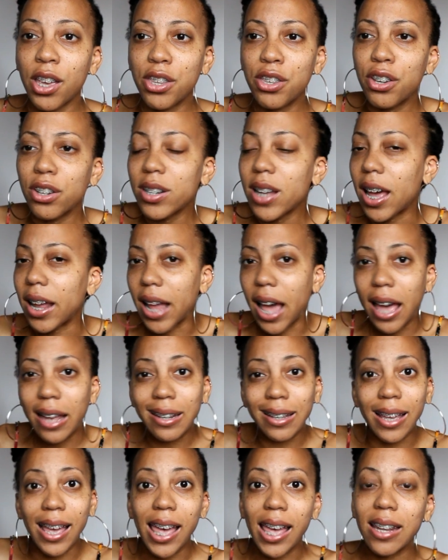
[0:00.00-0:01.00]
You're not
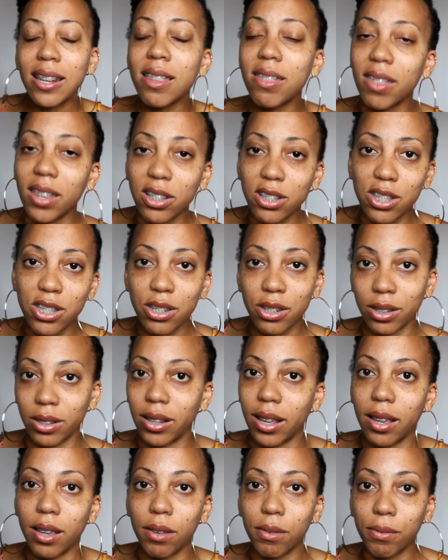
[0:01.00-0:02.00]
adding anything to your
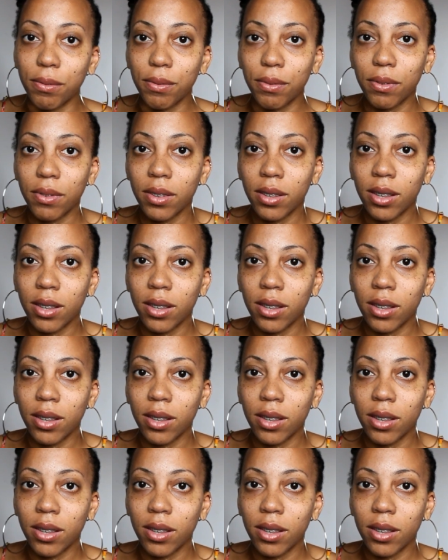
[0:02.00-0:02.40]
life.